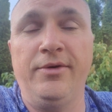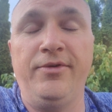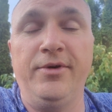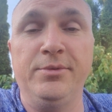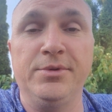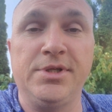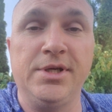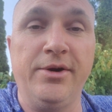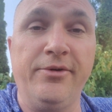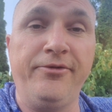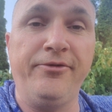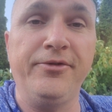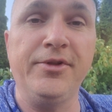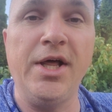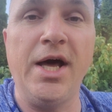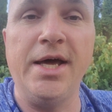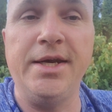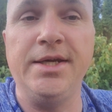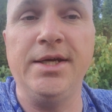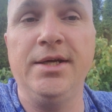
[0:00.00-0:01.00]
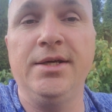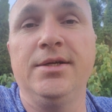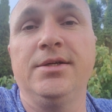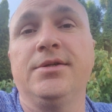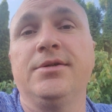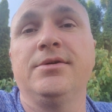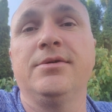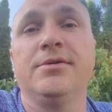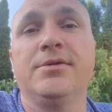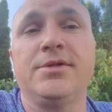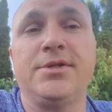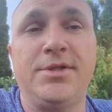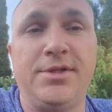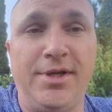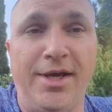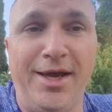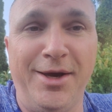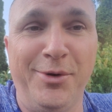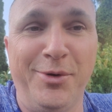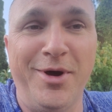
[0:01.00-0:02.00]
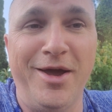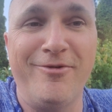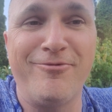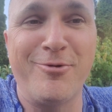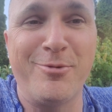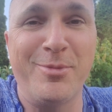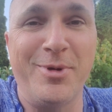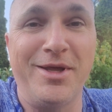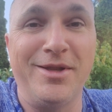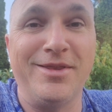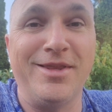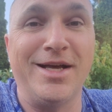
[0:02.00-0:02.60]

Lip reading: If it was in a flood, stay away from it.